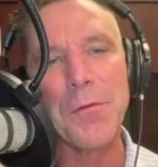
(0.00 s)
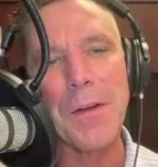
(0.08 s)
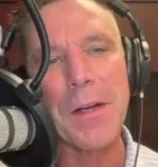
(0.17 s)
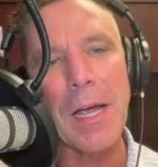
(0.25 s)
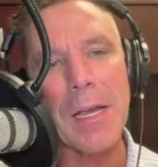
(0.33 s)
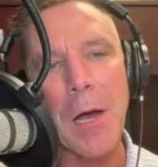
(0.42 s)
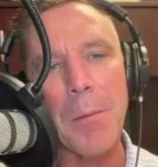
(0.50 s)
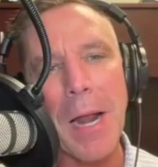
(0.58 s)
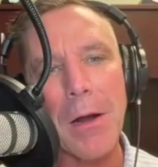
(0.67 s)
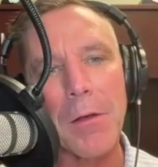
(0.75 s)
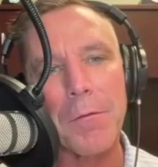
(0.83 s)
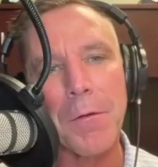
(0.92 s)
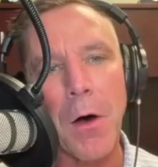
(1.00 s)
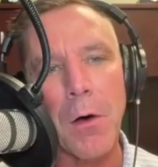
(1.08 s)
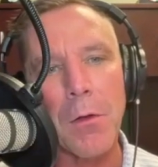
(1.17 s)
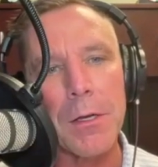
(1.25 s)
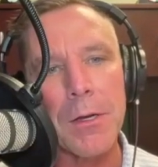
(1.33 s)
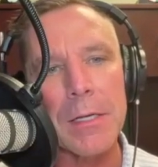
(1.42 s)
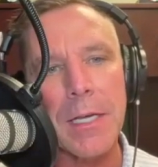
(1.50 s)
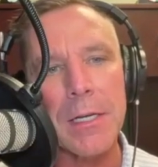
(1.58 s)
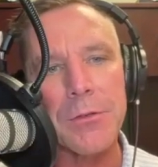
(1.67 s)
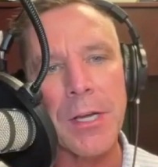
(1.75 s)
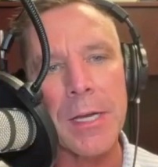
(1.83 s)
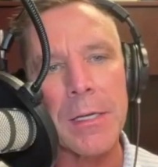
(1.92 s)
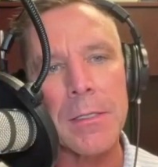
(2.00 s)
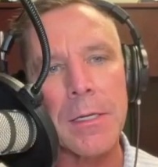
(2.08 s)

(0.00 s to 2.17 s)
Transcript: like coming out of the fall that you guys had a chance?